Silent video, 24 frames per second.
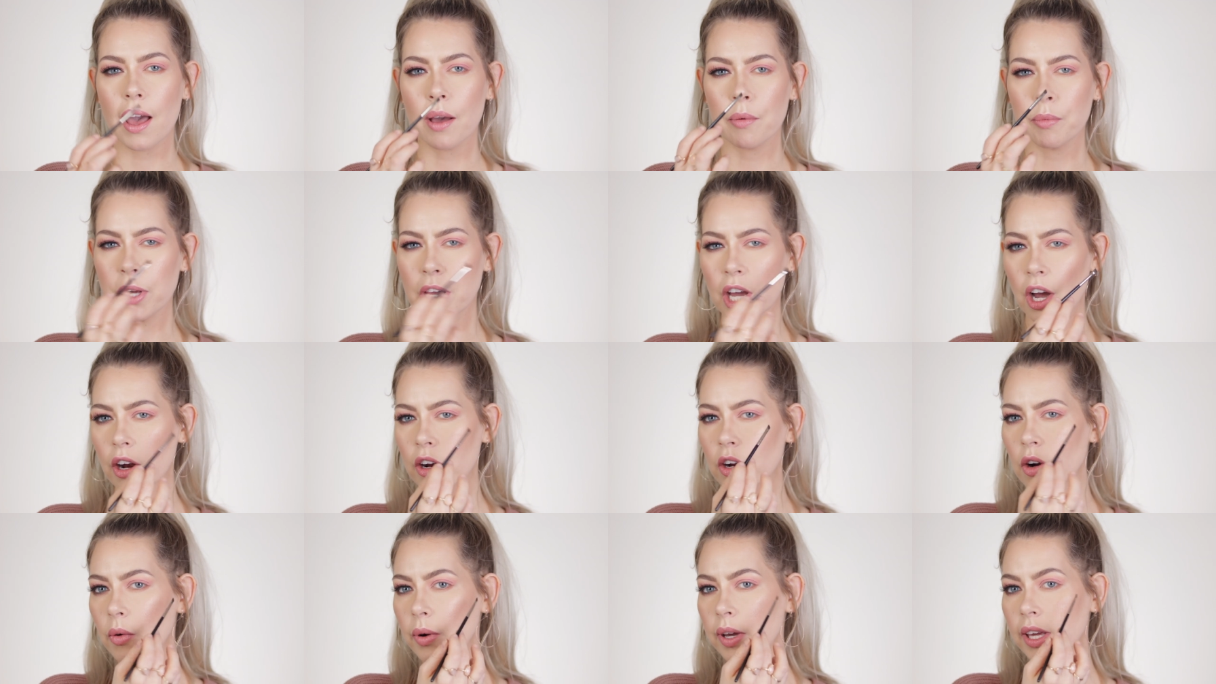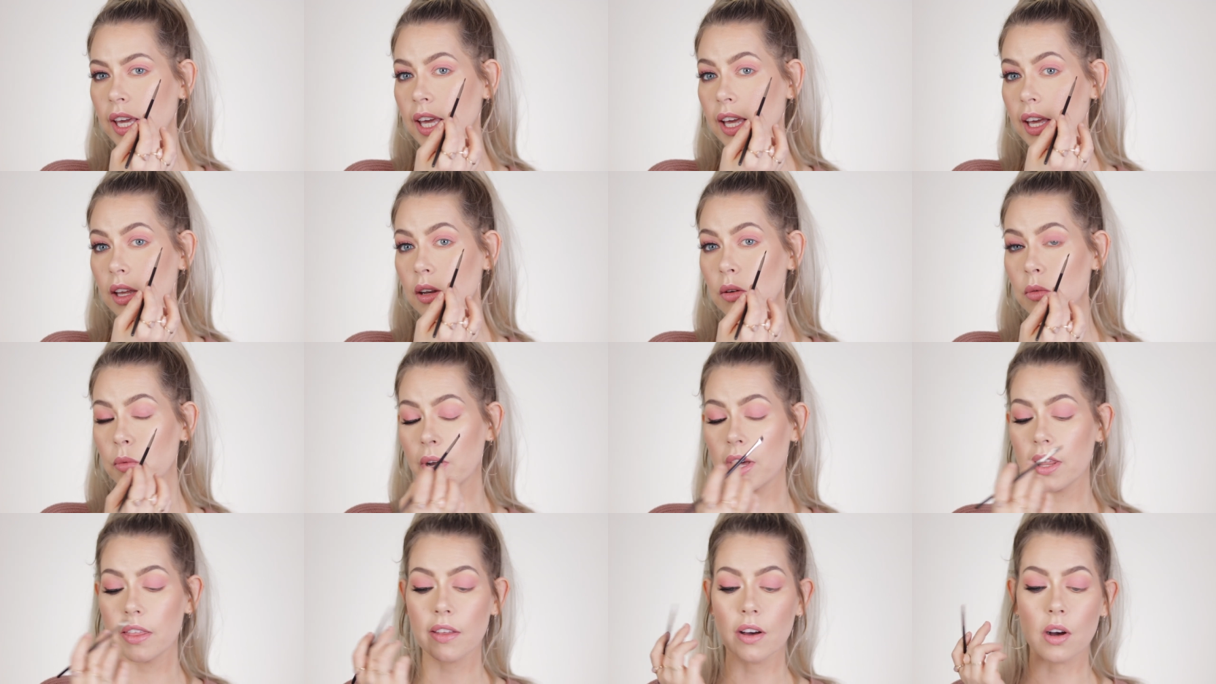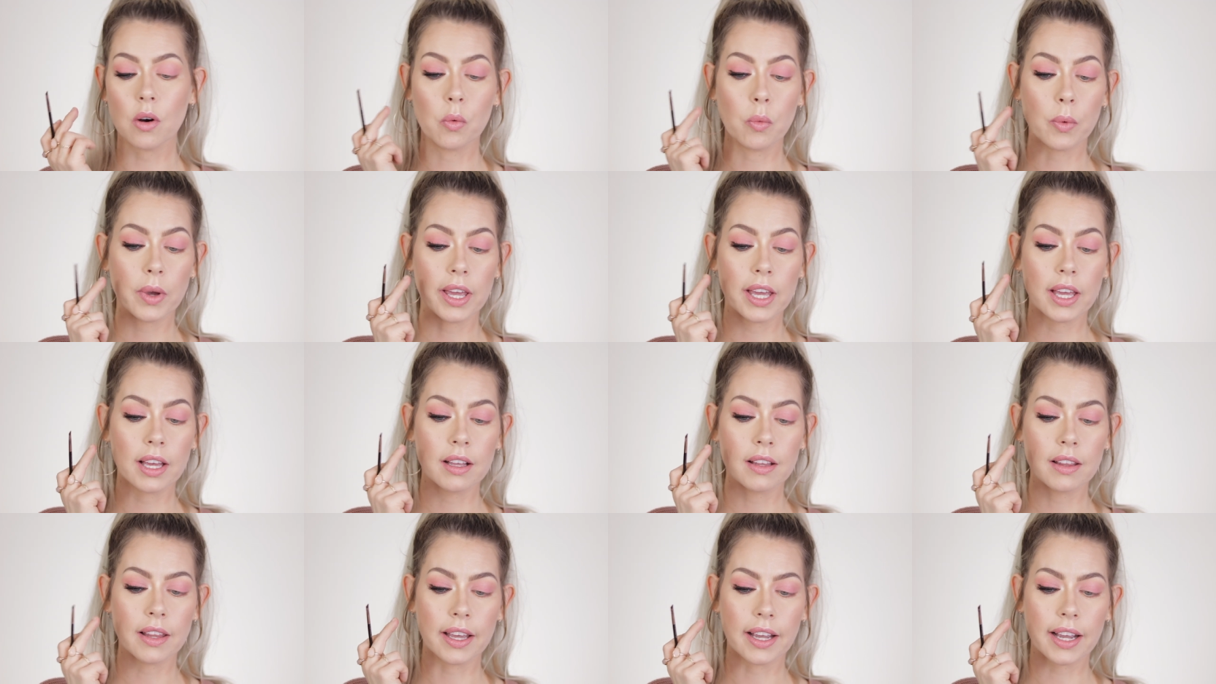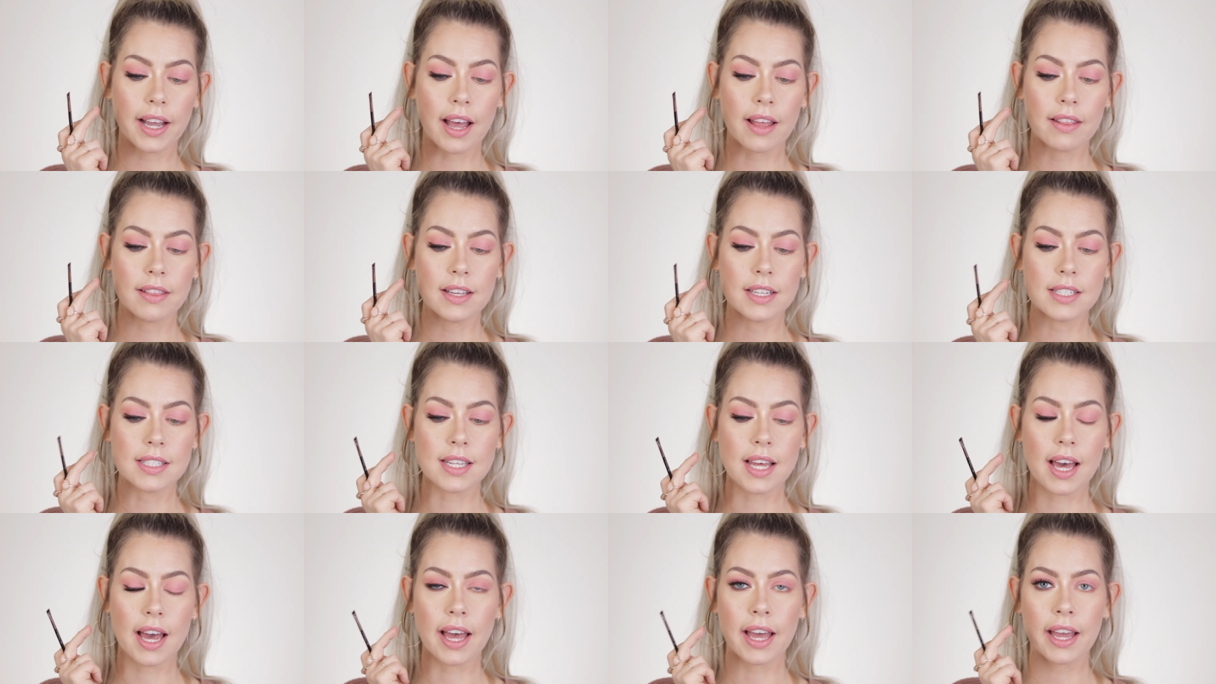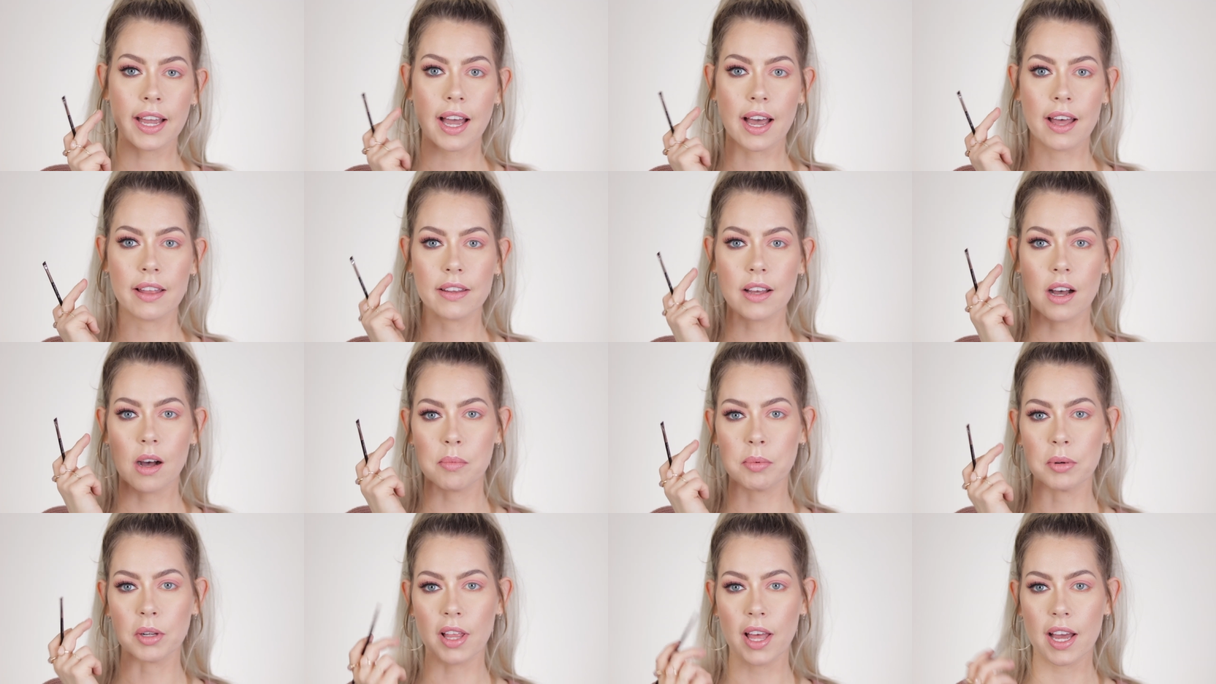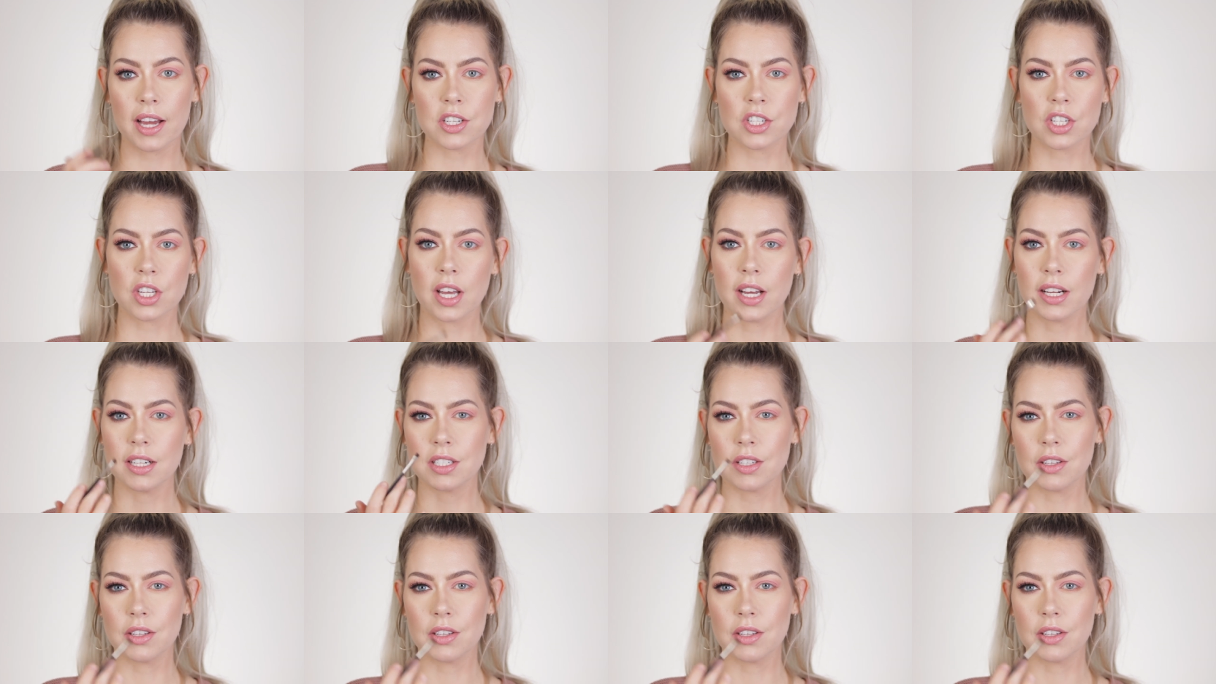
We are going in with a wing, like on this eye, on the upper lash line.